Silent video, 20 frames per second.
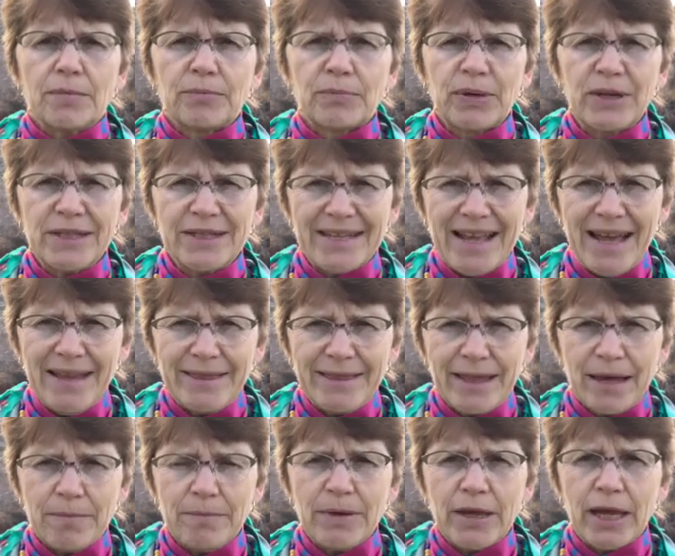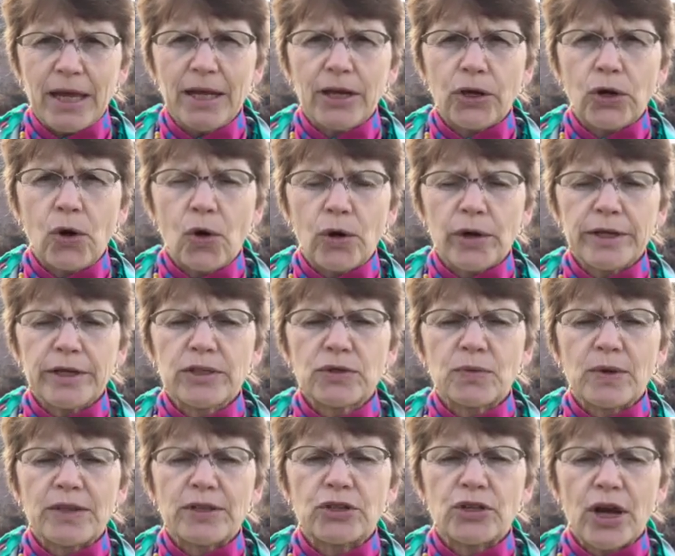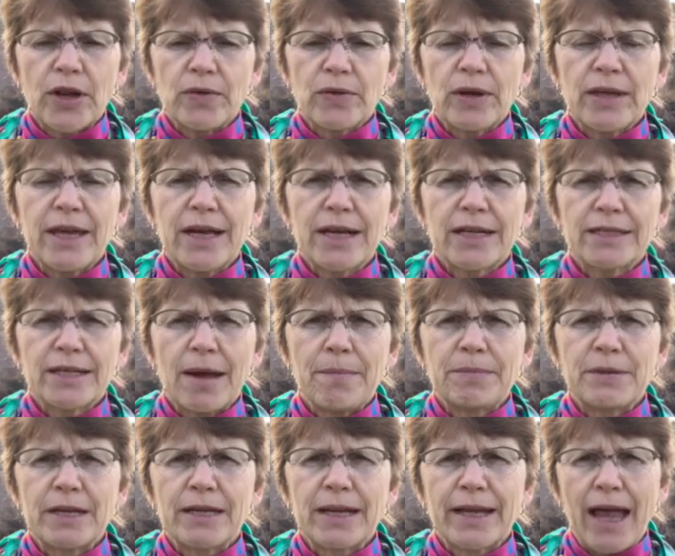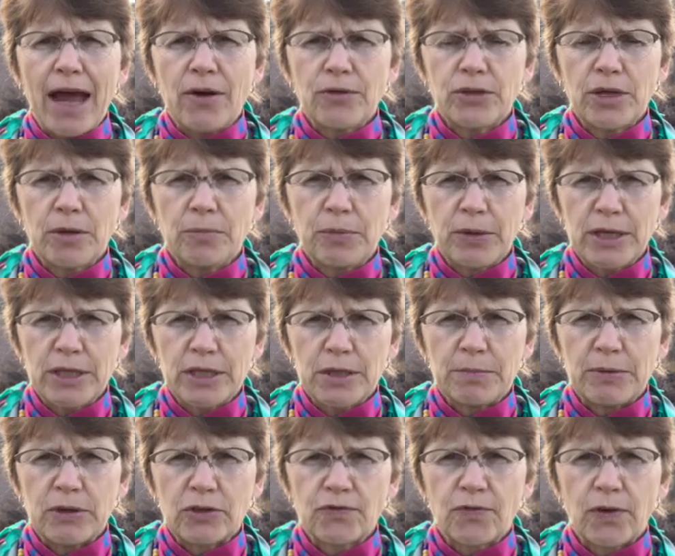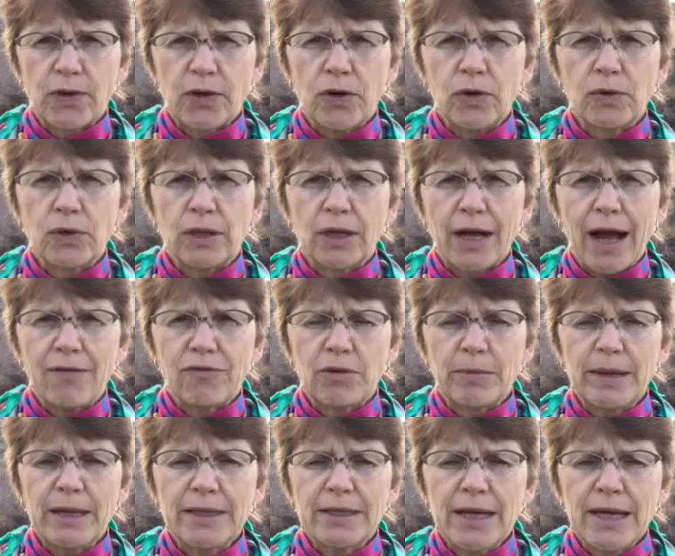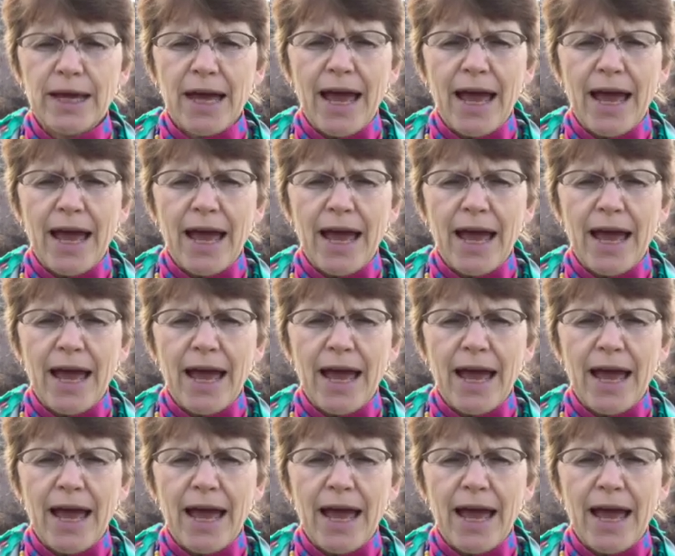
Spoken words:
present them in accordance with generally accepted accounting principles for local government,